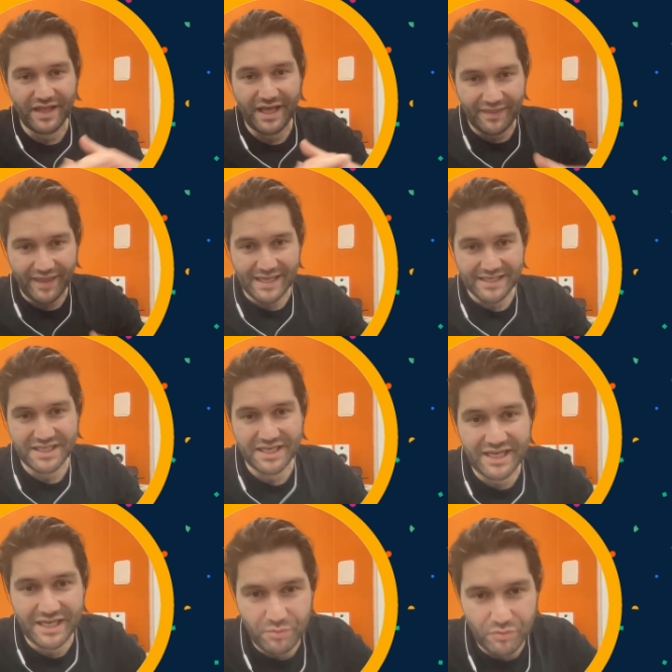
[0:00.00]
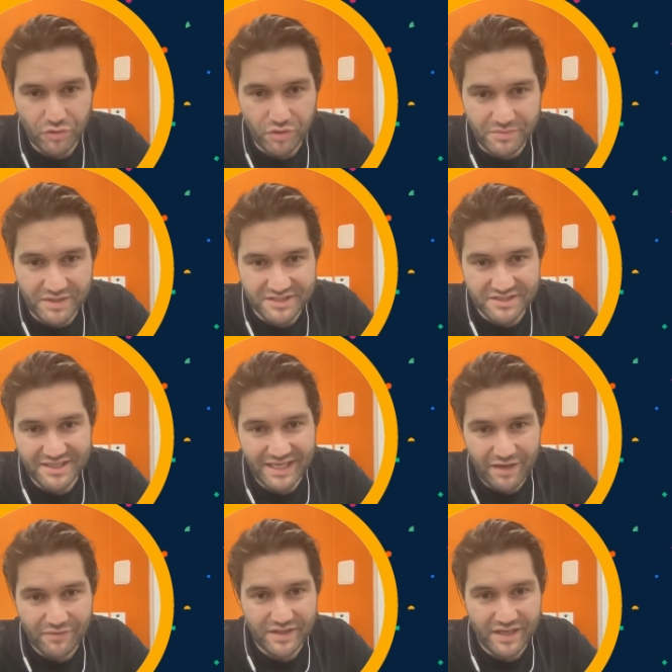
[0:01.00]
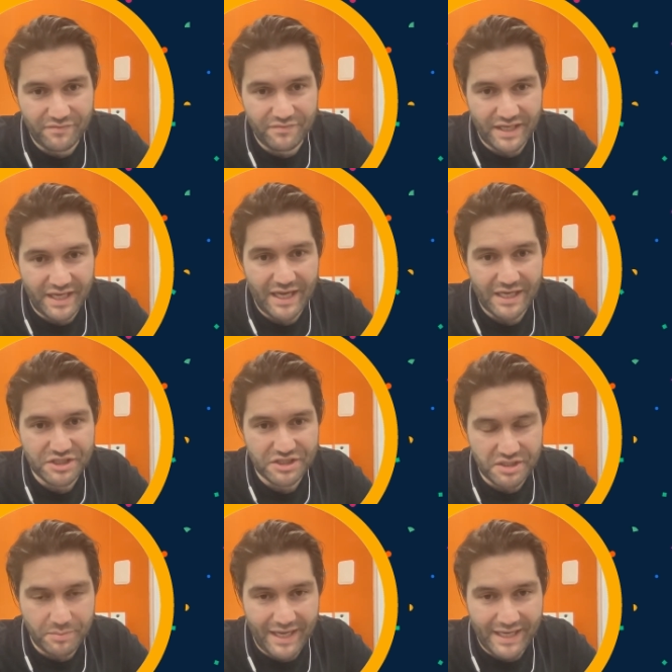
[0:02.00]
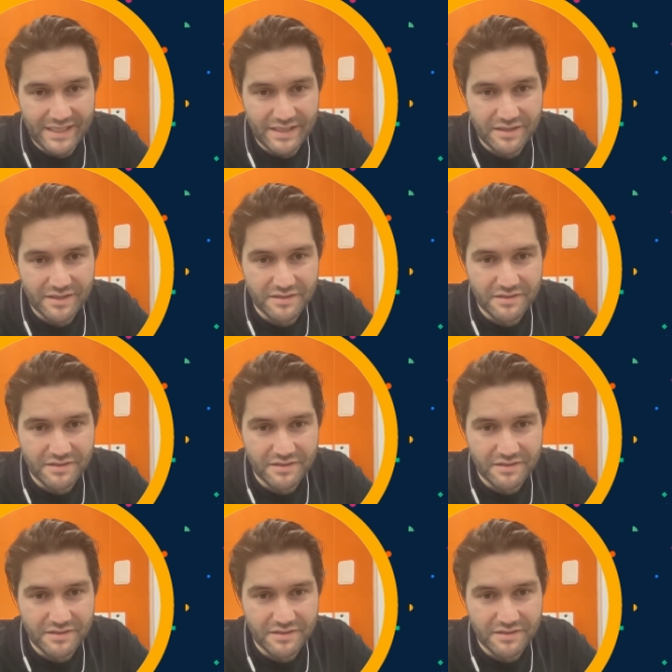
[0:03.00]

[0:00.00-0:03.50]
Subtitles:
that's great, but what it means is they have to have the cash in the bank